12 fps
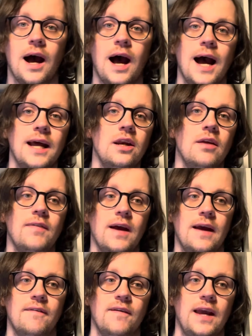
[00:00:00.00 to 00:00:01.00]
I'd love it
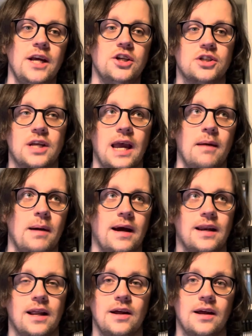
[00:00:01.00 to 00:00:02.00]
if each game
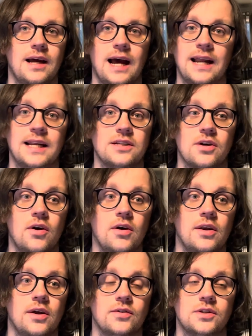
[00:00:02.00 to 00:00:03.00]
had its
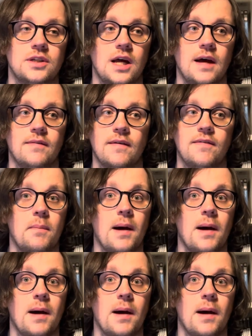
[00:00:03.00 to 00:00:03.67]
own little server for